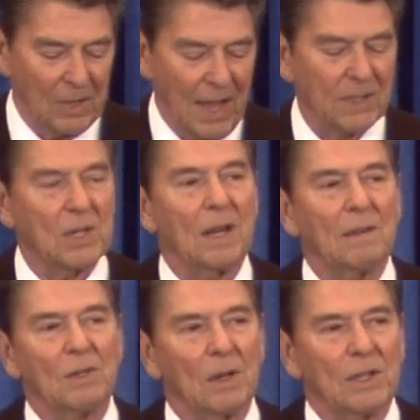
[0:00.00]
tax cut
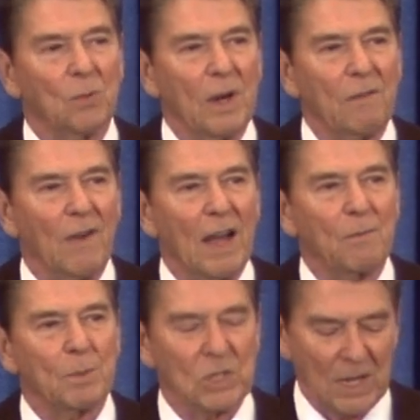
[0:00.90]
of nearly
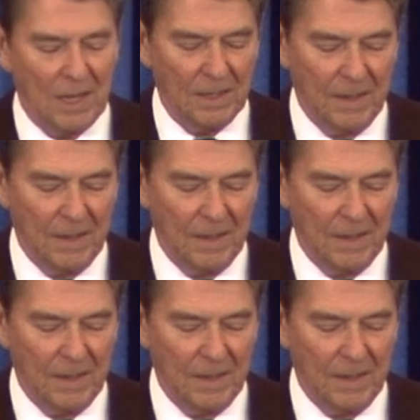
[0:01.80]
25%.